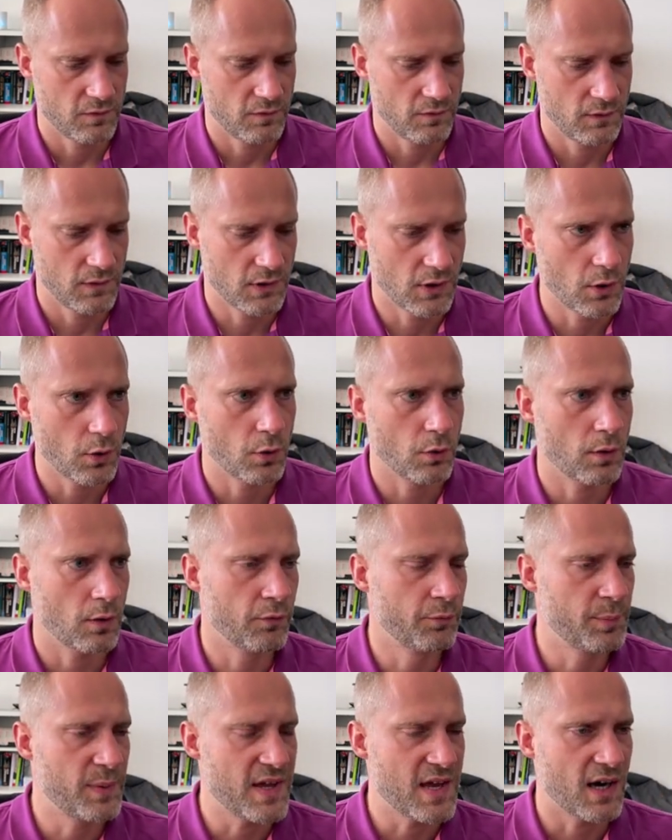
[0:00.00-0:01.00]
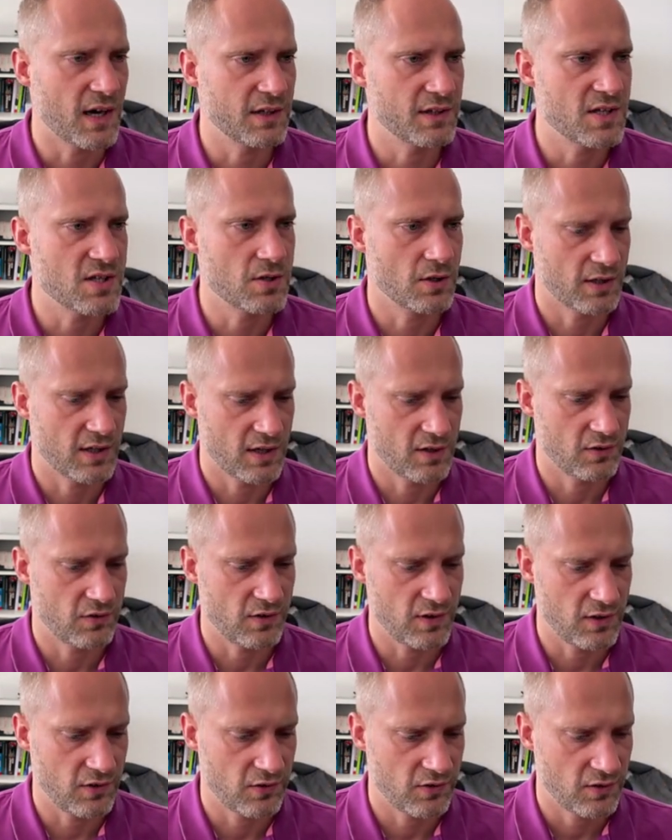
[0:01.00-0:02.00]
the goal of PRT
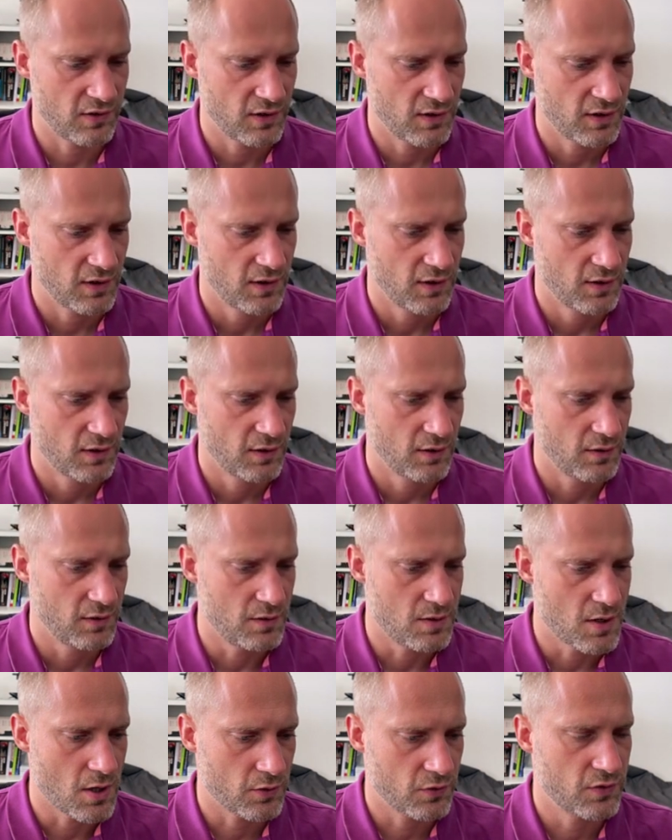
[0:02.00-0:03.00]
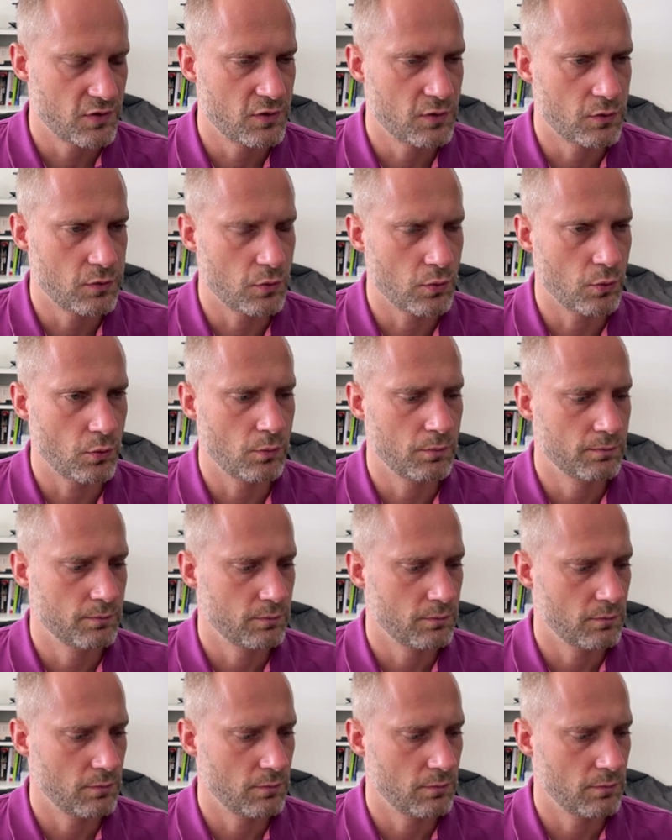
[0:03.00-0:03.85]
tokens is not to